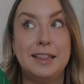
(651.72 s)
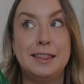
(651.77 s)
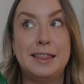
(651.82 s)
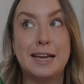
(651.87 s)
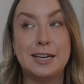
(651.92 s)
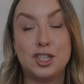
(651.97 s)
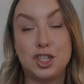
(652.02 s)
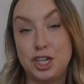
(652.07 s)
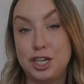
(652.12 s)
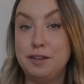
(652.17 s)

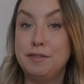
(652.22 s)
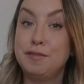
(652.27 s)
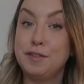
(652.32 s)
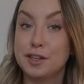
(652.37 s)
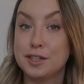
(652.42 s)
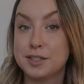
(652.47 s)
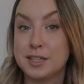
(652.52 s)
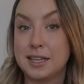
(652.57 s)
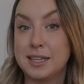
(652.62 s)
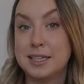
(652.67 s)
that she
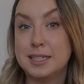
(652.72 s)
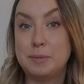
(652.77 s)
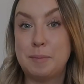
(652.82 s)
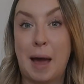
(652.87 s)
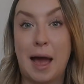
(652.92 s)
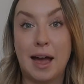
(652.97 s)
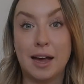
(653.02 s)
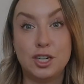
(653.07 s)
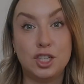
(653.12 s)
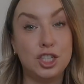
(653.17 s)
feels like this
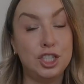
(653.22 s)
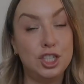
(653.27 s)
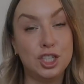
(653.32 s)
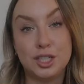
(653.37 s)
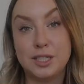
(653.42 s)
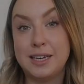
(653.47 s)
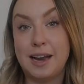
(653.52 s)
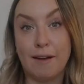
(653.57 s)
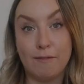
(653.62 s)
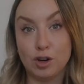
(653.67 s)
bag she
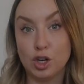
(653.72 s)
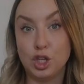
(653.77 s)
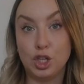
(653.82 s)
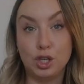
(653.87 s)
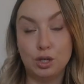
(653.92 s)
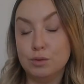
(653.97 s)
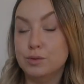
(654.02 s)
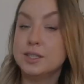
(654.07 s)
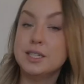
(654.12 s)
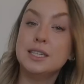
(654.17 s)
just never
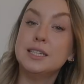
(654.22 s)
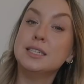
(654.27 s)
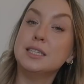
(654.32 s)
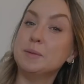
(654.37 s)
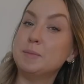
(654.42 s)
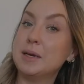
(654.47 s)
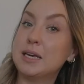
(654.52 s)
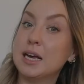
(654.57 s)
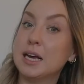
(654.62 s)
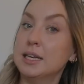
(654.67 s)

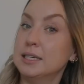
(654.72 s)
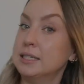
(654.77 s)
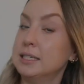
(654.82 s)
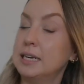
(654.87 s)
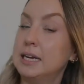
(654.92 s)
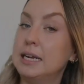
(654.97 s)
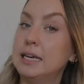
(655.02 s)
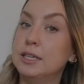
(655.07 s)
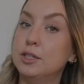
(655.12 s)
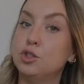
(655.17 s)
uses because
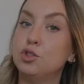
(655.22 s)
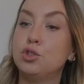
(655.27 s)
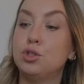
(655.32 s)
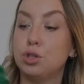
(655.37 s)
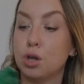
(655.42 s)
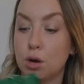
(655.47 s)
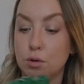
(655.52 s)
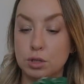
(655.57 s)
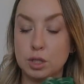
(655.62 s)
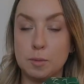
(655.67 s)
it is
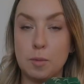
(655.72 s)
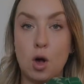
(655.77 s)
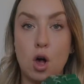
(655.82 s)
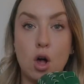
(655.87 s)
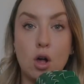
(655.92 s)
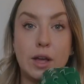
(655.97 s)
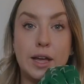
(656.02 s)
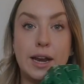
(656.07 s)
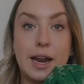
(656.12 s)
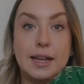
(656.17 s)
so
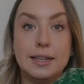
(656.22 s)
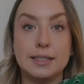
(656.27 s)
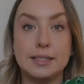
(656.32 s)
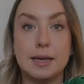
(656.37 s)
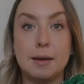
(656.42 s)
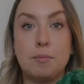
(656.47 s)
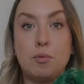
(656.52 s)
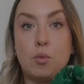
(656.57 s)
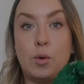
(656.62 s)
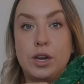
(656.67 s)
small. It ends
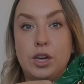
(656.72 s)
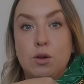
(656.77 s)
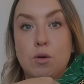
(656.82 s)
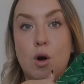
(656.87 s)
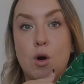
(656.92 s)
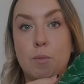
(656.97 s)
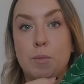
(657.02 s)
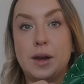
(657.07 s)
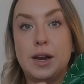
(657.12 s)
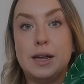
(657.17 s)
up, when
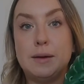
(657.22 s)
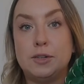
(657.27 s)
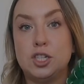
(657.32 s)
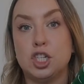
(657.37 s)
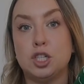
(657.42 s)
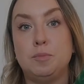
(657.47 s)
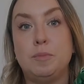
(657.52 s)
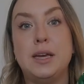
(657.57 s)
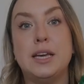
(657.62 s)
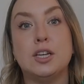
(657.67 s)
you open it,
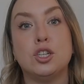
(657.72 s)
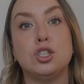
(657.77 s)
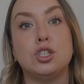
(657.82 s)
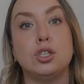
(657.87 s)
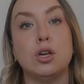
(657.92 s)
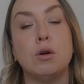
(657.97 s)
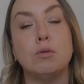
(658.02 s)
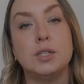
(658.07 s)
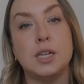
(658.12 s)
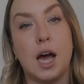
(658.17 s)
just being
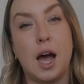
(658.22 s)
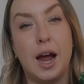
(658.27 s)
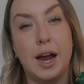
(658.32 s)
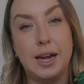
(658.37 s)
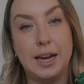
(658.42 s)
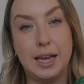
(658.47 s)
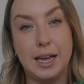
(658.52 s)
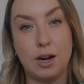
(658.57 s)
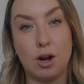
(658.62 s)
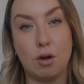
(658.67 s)
so
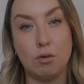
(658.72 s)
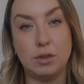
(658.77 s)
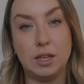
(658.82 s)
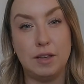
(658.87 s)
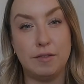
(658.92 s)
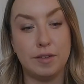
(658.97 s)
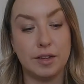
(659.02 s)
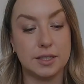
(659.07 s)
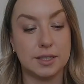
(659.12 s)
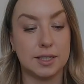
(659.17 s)
tiny. It
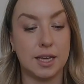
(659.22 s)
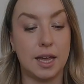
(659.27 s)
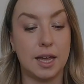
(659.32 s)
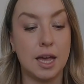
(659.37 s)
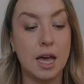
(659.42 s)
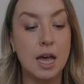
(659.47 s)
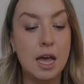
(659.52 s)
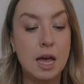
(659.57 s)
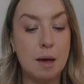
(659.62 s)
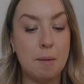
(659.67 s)
only fits
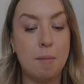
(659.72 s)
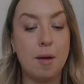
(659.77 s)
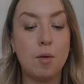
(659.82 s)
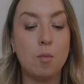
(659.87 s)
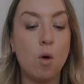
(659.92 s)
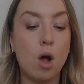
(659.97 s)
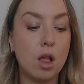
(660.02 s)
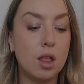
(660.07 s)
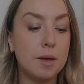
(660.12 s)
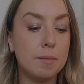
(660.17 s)
like my
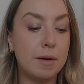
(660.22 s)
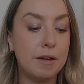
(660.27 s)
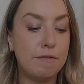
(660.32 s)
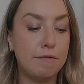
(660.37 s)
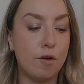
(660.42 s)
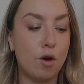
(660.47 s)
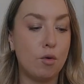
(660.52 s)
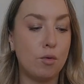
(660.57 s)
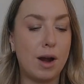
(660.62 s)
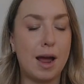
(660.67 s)
wallet, my
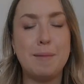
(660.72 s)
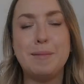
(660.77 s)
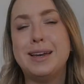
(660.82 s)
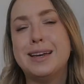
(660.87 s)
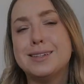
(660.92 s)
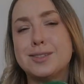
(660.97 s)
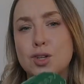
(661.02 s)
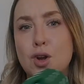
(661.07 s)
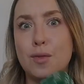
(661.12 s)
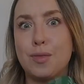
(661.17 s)
phone. I
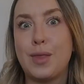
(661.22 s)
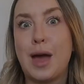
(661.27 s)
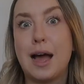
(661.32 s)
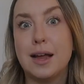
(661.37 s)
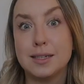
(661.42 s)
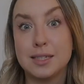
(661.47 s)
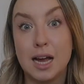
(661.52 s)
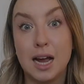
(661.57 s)
mean, it's not that